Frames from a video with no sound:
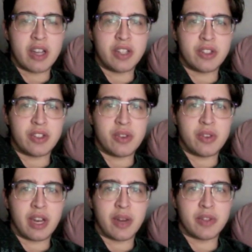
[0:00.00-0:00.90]
I just knew
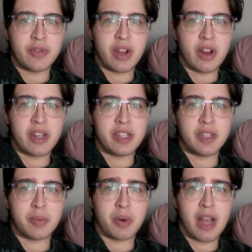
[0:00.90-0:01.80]
that I was very
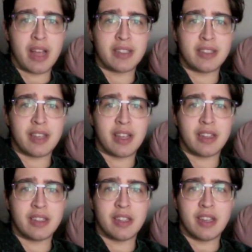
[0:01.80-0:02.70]
depressed
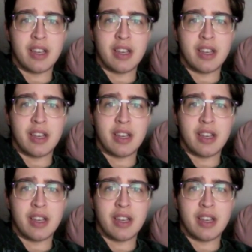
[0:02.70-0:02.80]
and